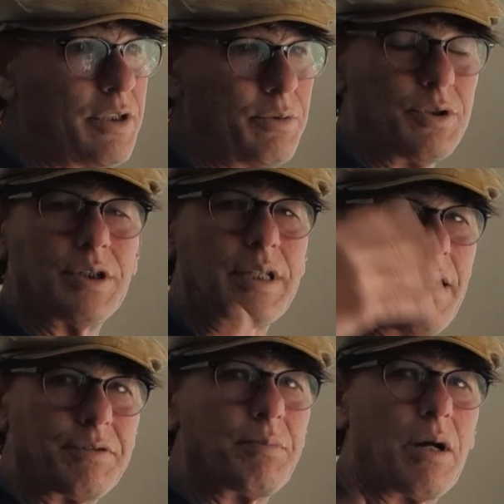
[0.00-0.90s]
You would just
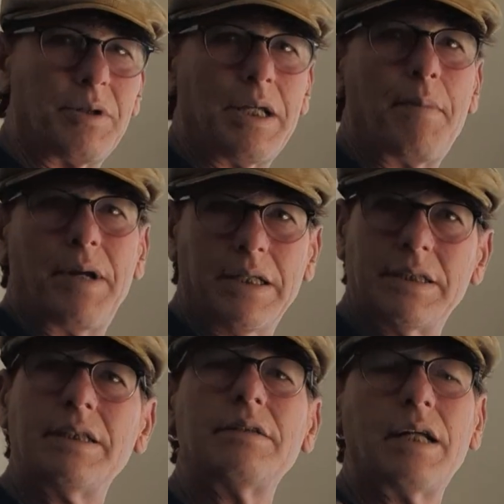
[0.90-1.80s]
have to probably
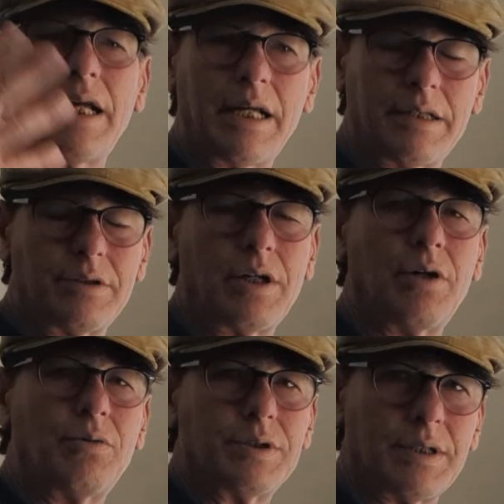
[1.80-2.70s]
abandon it and
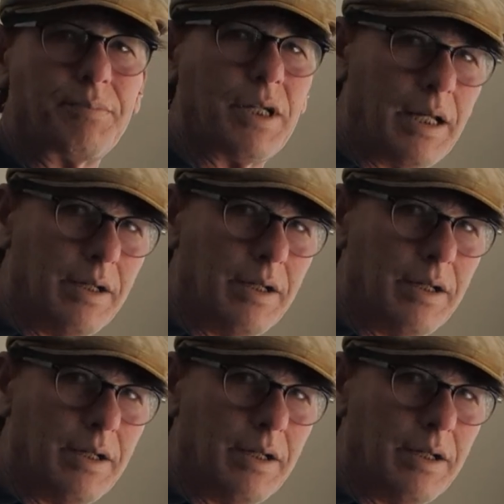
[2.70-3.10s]
go with something